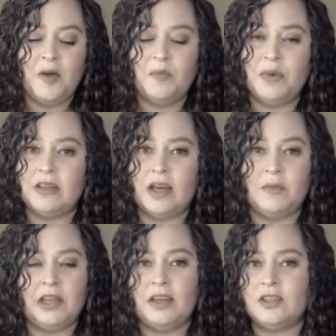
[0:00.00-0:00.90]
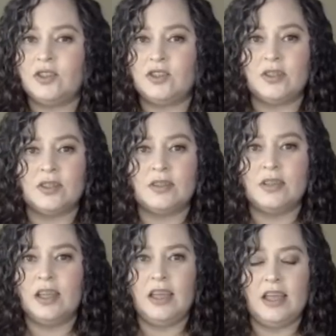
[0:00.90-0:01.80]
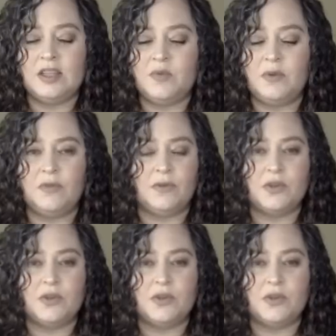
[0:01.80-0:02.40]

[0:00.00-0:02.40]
but I mean, it's beautiful.